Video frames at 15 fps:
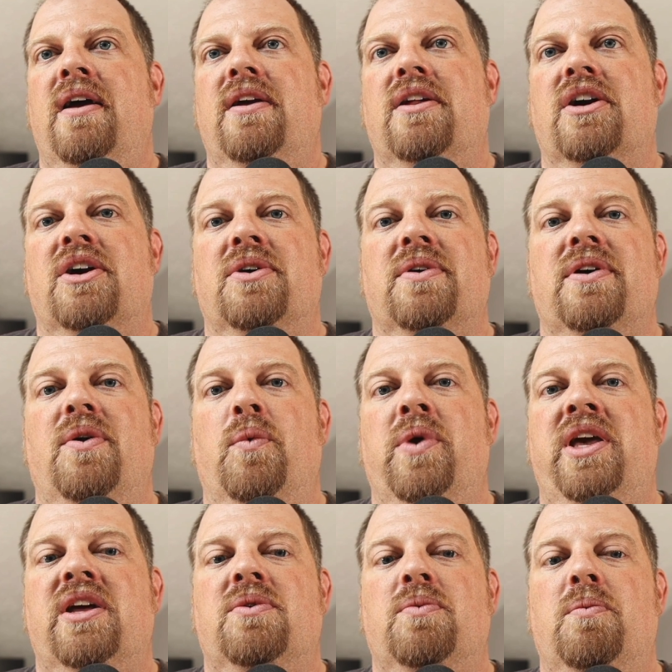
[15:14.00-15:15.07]

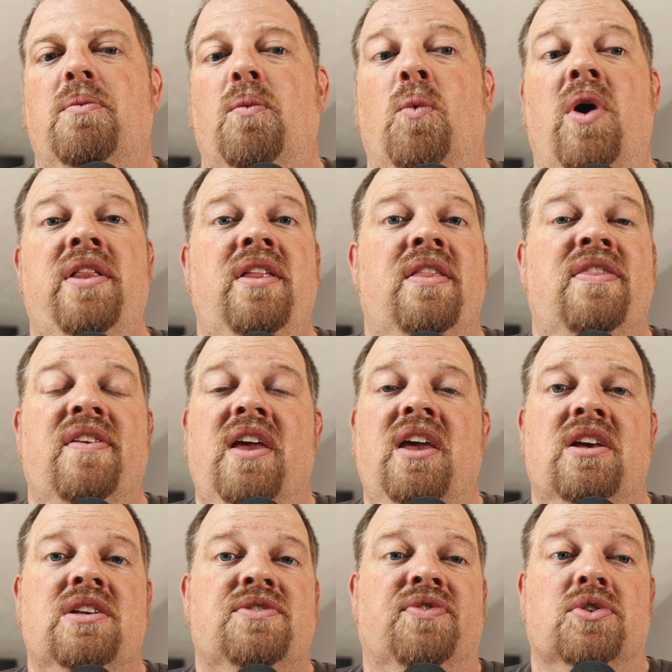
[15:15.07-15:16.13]
One
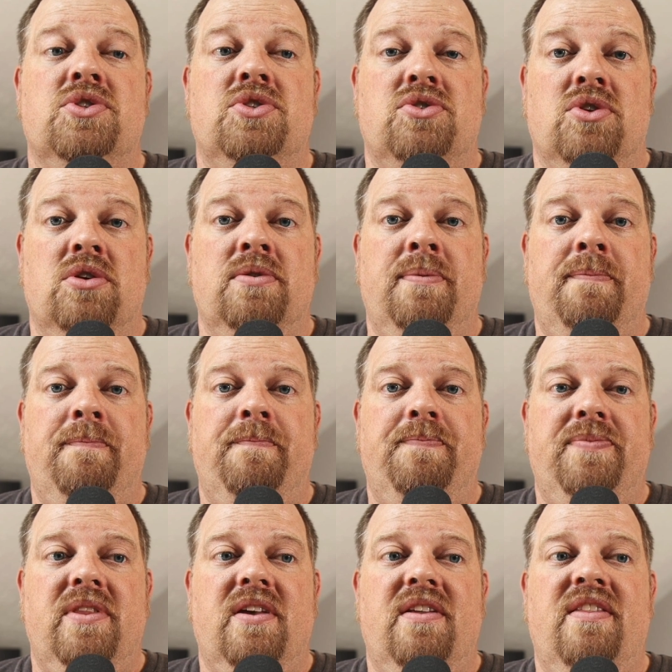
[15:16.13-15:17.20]
thing is for certain,
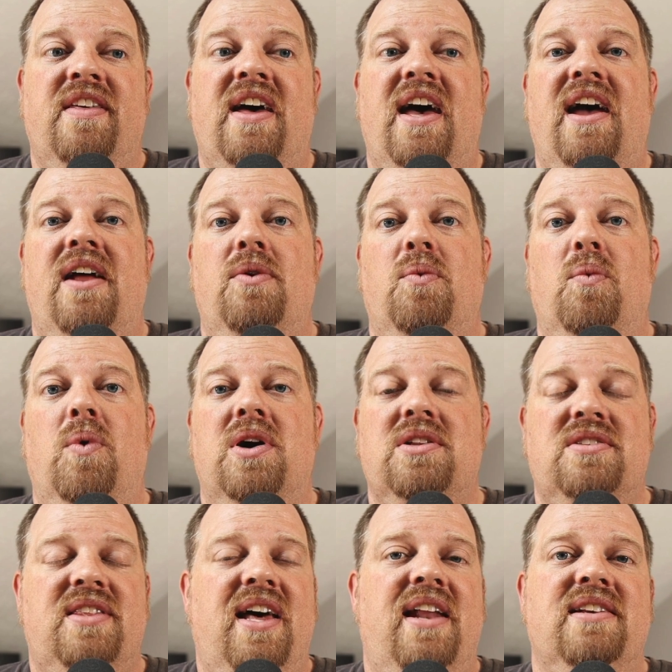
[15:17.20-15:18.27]
that
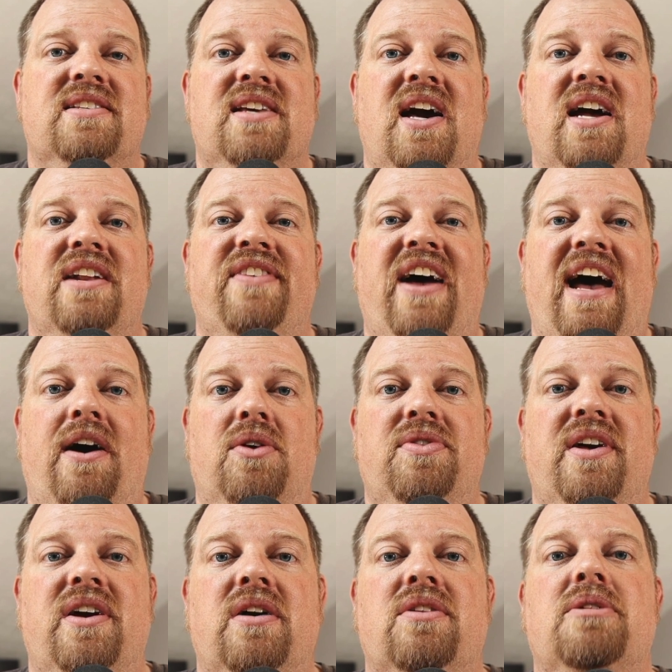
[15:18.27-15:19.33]
once that is kind of
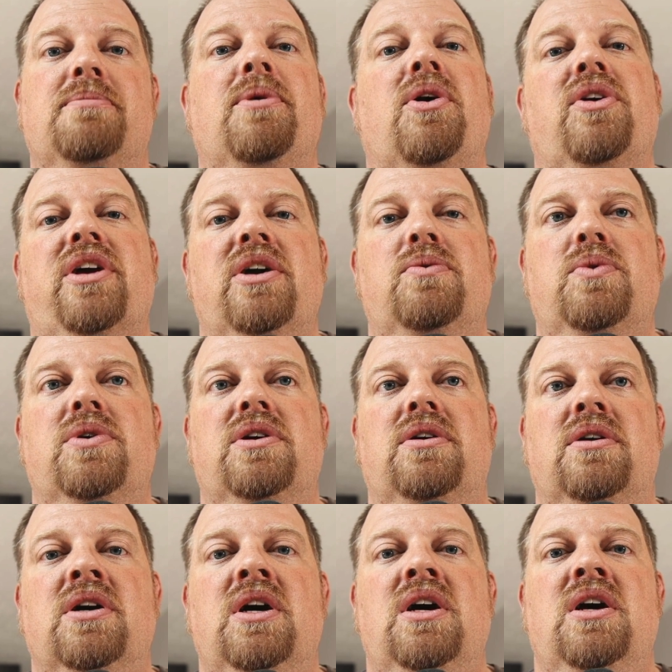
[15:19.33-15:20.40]
out there, the market
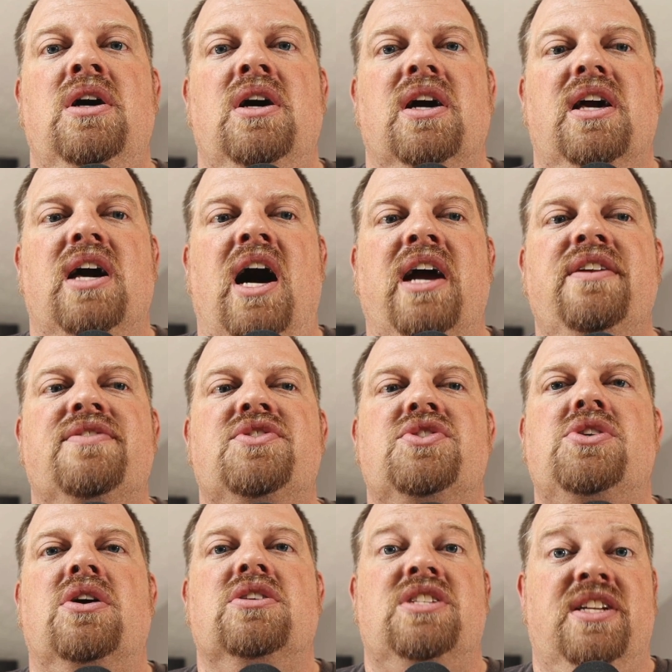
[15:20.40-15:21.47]
will kind of
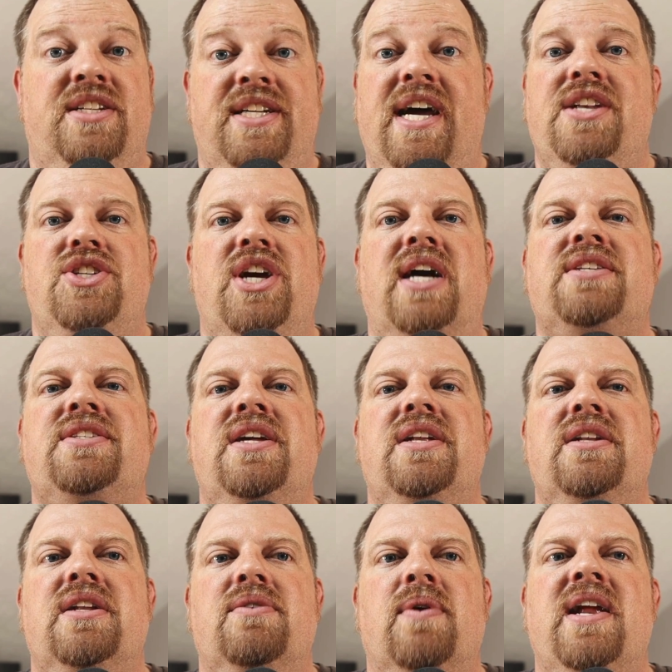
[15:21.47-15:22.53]
start to digest
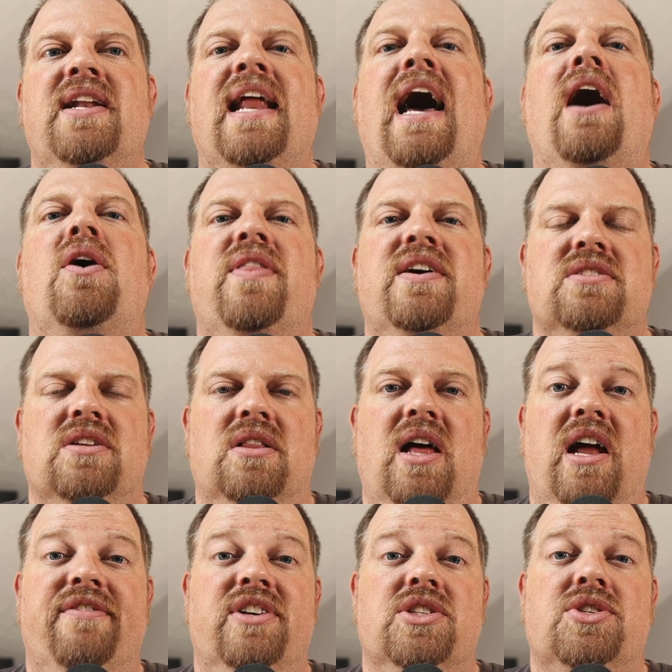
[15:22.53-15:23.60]
it. Right now, there's a
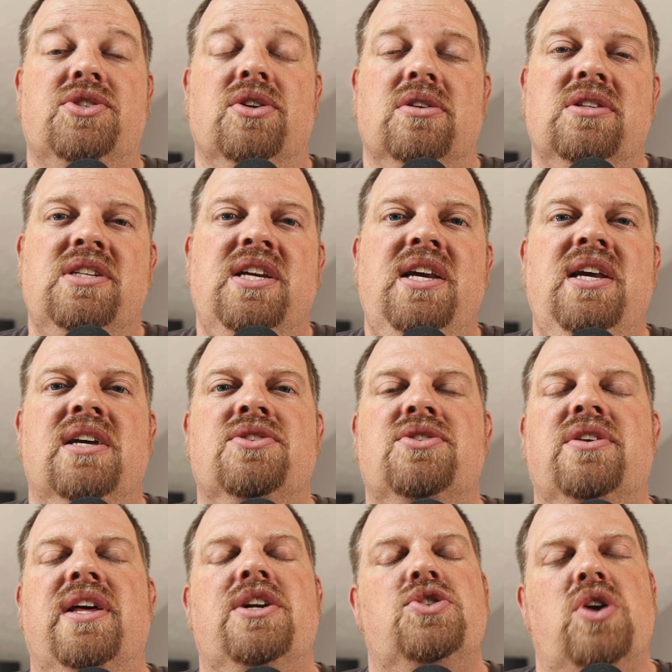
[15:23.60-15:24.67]
lot of uncertainty, and
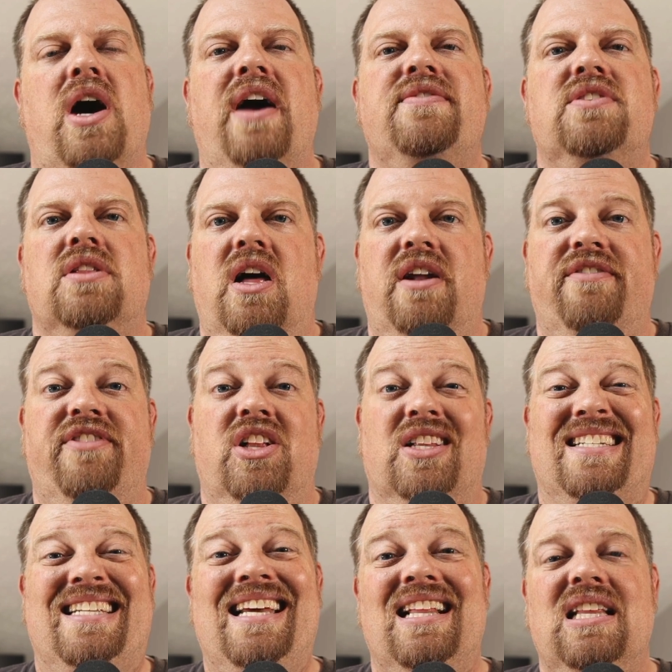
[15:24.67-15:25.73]
so that drives a lot of
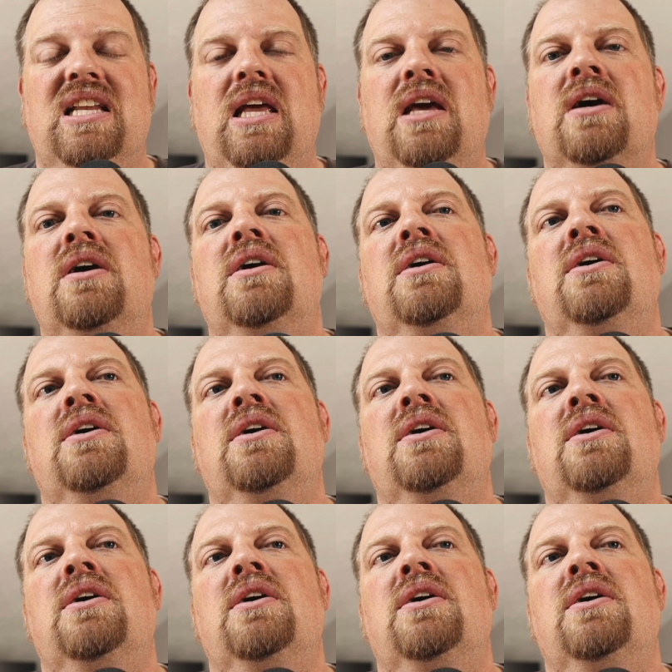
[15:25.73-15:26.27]
volatility.